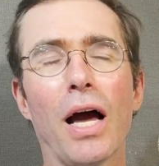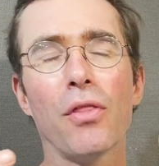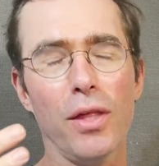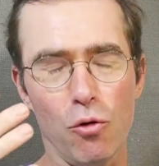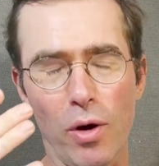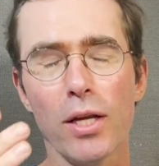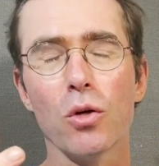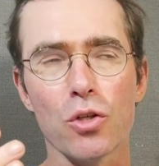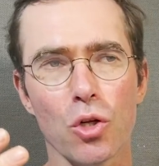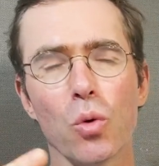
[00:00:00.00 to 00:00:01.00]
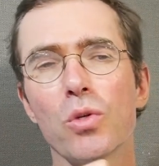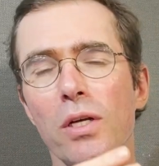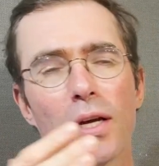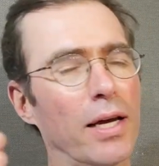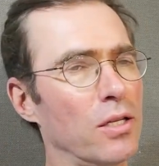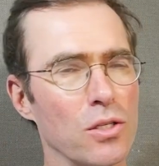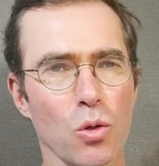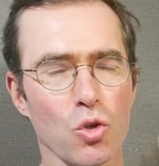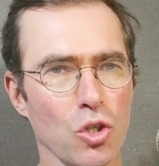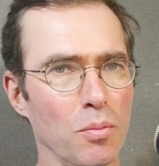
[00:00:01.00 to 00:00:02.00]
think radio is losing against
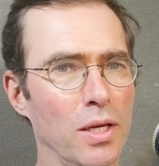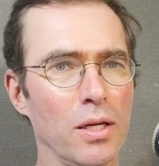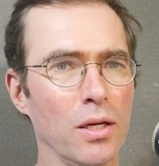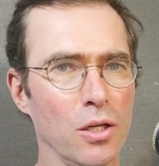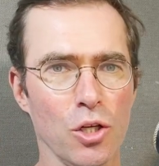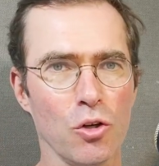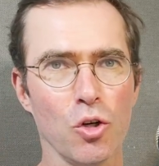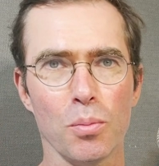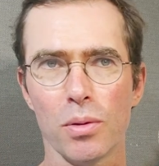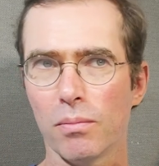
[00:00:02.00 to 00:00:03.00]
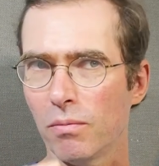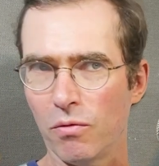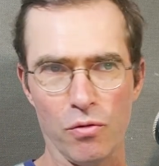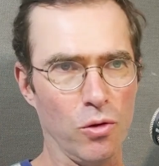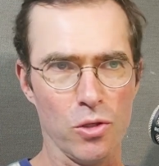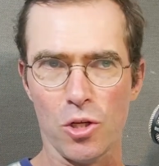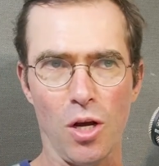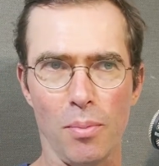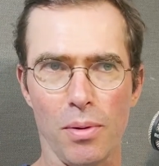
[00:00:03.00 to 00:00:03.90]
social media in Europe. Full stop.